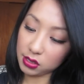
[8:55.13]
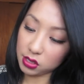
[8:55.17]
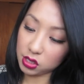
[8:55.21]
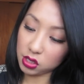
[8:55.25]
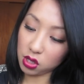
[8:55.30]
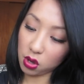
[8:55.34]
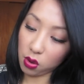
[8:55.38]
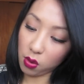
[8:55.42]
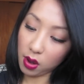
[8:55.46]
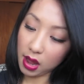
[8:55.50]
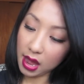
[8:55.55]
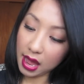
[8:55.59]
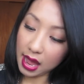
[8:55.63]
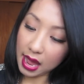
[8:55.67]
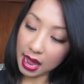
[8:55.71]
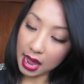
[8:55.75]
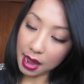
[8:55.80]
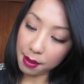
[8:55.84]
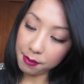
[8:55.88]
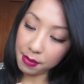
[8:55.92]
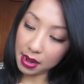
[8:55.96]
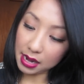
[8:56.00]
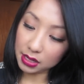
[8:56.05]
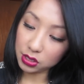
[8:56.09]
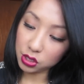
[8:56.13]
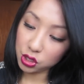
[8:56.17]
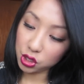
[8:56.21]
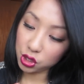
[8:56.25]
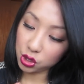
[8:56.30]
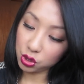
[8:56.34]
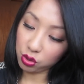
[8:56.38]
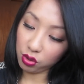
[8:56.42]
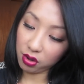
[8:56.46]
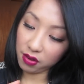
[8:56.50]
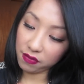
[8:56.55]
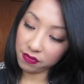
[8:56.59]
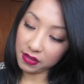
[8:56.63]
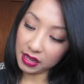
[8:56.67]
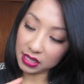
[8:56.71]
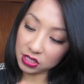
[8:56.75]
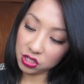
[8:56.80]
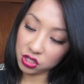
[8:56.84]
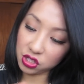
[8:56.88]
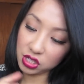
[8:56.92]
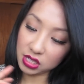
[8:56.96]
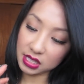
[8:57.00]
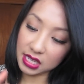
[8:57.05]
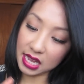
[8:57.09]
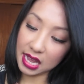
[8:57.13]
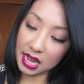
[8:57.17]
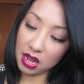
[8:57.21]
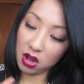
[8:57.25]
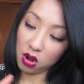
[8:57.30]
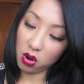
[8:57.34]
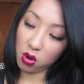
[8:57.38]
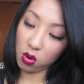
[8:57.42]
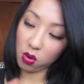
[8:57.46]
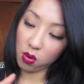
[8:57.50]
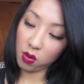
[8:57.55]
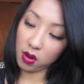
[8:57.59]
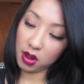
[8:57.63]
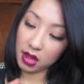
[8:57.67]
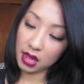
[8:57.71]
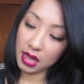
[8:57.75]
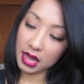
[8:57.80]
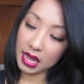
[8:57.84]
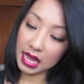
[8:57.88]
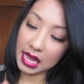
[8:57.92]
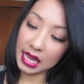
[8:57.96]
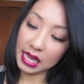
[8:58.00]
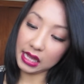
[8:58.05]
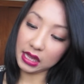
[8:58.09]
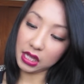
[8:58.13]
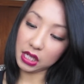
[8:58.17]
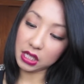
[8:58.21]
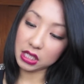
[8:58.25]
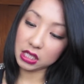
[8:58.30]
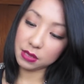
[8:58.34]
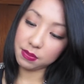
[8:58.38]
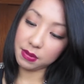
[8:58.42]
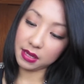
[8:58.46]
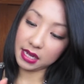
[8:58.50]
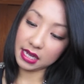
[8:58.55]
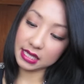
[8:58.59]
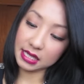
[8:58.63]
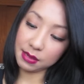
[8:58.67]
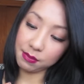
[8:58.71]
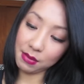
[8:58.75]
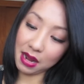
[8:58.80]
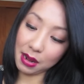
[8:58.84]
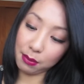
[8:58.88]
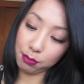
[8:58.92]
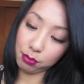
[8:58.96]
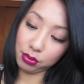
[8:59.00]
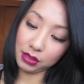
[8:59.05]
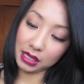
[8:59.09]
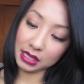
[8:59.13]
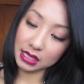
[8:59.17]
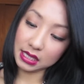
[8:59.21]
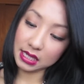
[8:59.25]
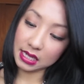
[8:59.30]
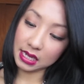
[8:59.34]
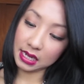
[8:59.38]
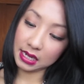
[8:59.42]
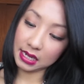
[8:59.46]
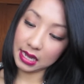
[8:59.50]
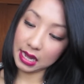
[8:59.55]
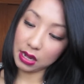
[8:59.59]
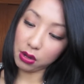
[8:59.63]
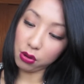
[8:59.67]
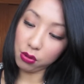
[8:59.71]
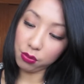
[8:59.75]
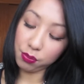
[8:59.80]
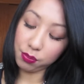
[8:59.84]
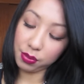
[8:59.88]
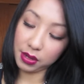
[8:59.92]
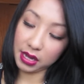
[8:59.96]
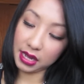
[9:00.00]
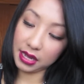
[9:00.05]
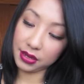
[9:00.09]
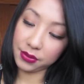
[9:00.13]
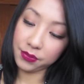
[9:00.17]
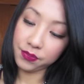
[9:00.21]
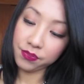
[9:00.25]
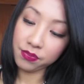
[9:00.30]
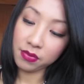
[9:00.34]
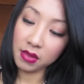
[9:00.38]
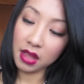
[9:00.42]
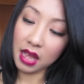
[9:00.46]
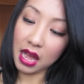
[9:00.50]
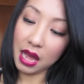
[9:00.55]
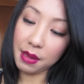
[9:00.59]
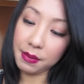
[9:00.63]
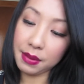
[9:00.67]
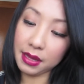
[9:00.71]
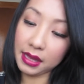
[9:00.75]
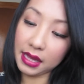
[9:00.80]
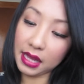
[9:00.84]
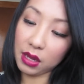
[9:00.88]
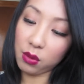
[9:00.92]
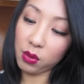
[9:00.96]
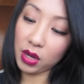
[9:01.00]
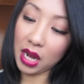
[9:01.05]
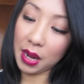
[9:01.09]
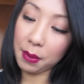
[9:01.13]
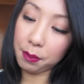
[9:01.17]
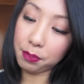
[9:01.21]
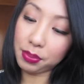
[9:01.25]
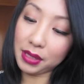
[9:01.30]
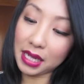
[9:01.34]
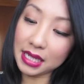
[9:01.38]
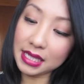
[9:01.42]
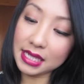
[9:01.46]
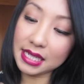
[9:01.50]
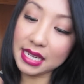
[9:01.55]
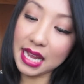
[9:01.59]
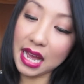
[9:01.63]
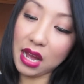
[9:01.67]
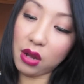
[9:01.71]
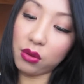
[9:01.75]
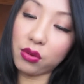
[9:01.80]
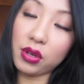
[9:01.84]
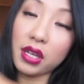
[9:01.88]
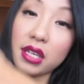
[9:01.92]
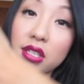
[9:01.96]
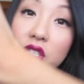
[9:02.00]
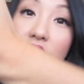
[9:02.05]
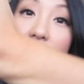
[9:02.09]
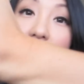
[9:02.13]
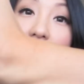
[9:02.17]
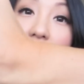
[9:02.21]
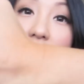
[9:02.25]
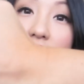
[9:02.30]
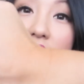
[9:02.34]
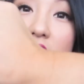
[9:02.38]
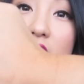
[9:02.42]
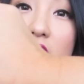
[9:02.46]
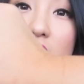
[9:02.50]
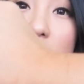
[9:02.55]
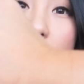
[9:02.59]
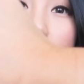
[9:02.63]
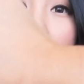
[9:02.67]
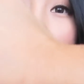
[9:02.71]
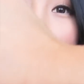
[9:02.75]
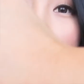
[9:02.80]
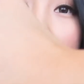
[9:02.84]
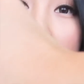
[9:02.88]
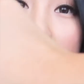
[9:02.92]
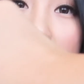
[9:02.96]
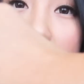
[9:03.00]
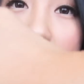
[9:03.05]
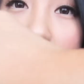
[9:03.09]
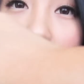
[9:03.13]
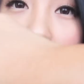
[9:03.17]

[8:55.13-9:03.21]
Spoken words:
So I'm not sure if that's just how it looks because I'm not blending it out, but I mean, like, when I blend it out, it just disappears.